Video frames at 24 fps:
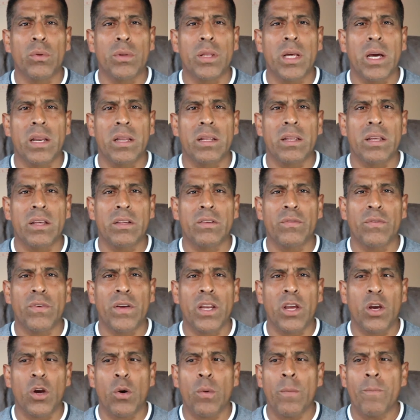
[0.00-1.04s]
that in this
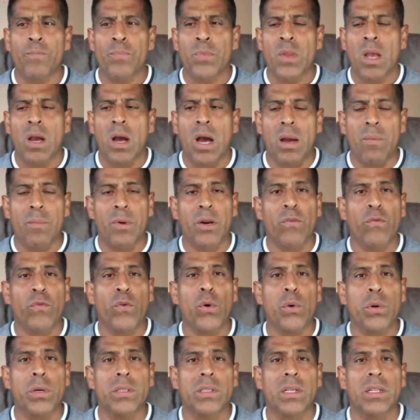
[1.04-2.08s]
video. I'm going to
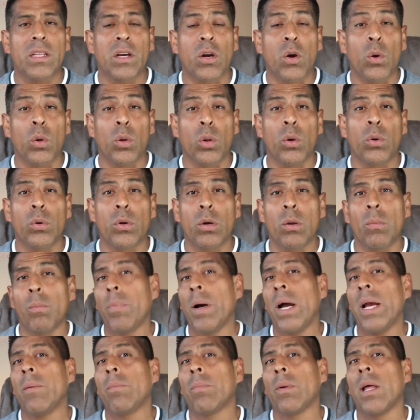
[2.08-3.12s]
focus on the Colonial
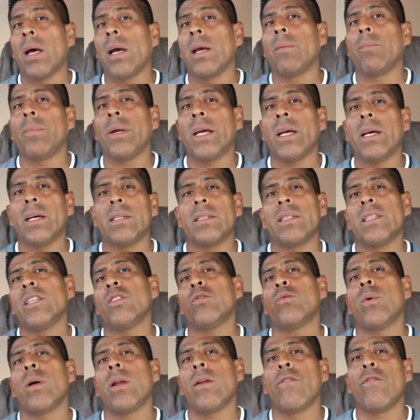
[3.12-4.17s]
Pipeline because
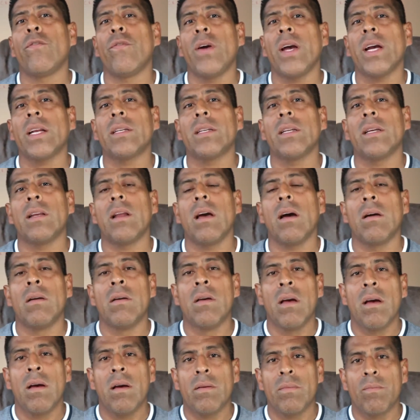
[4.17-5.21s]
this one affected
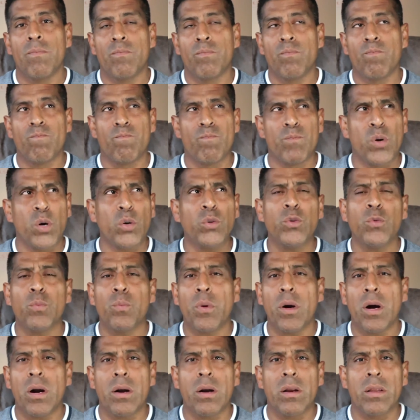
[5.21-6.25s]
most
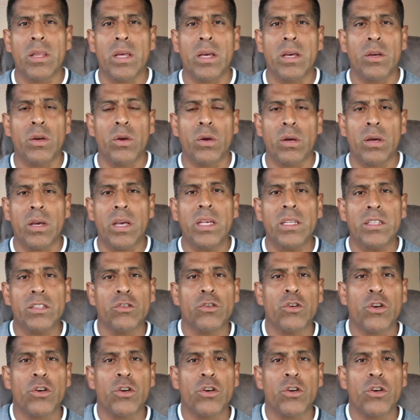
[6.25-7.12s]
part of the eastern